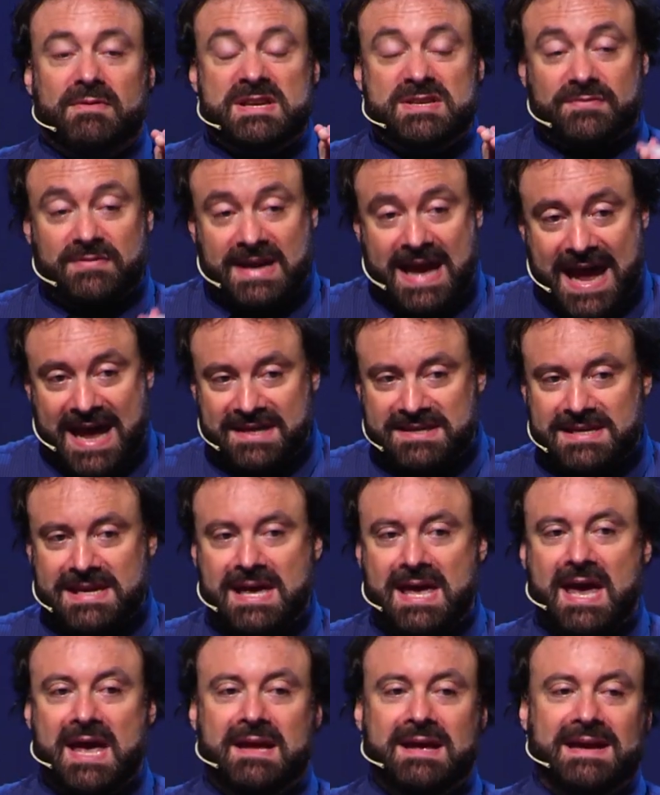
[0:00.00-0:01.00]

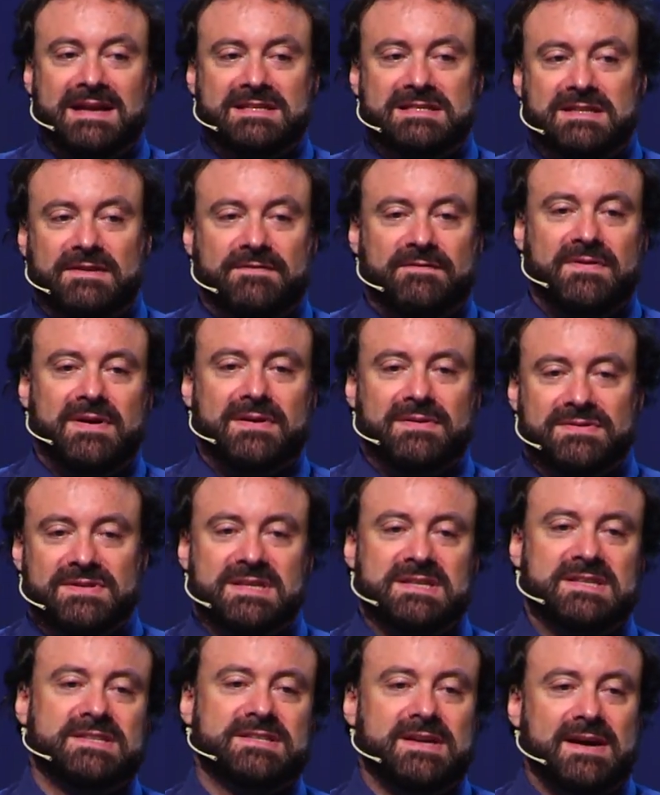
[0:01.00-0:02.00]
reacting against the false
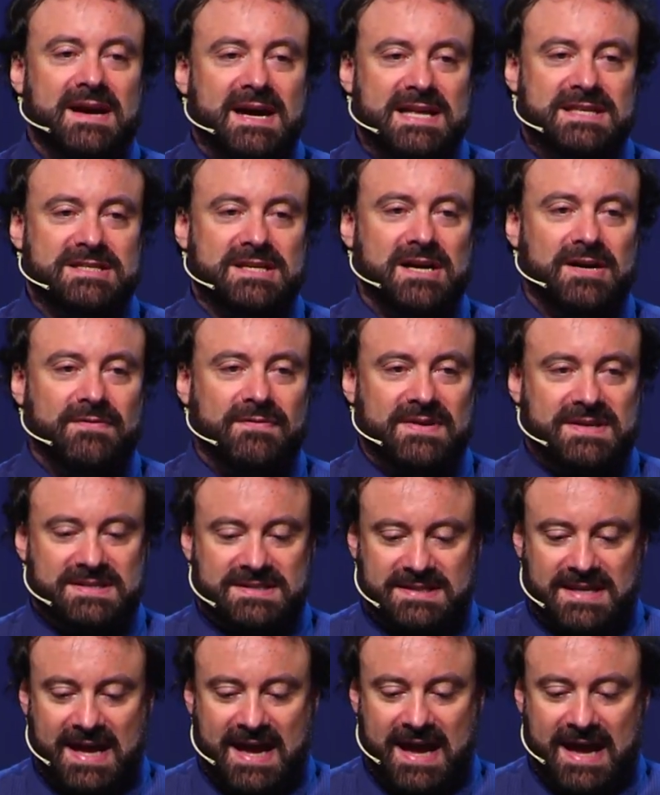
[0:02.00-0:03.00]
science of his
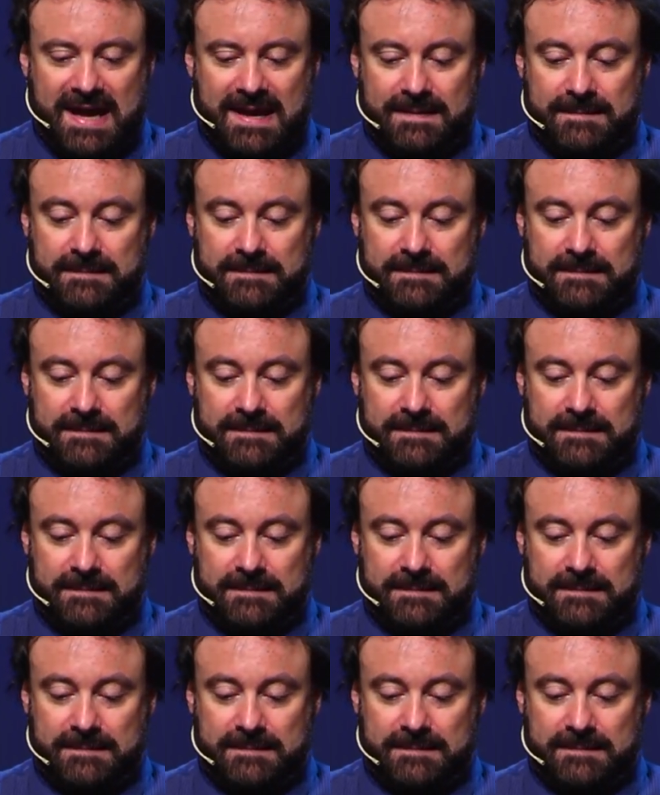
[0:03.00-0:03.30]
day.